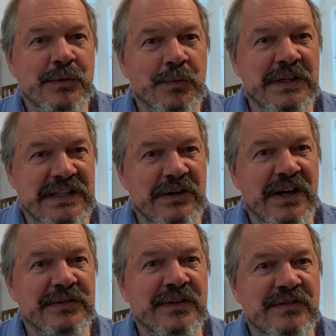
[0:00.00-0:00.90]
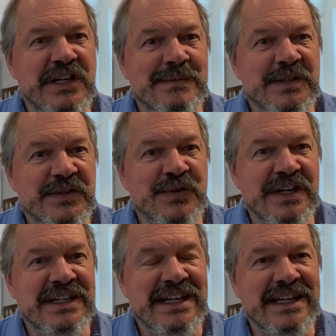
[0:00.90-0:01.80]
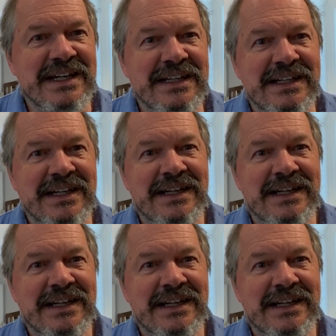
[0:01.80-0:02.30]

what the author of James is trying to get at.